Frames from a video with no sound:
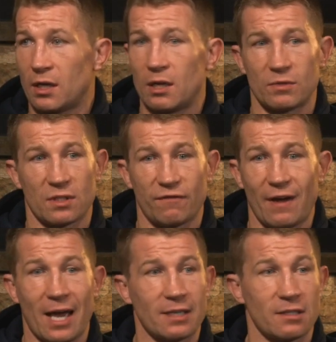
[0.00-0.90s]
he was as
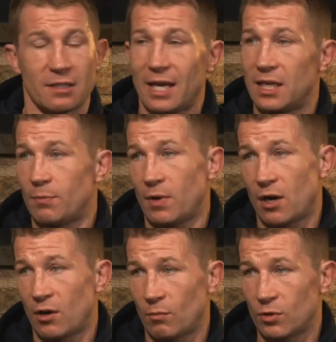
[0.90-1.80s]
fast as any
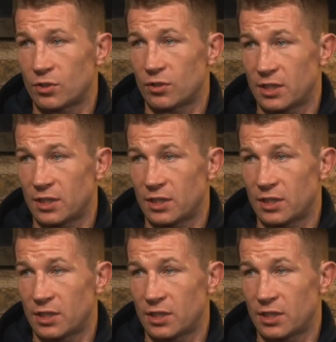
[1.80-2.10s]
player in a Munster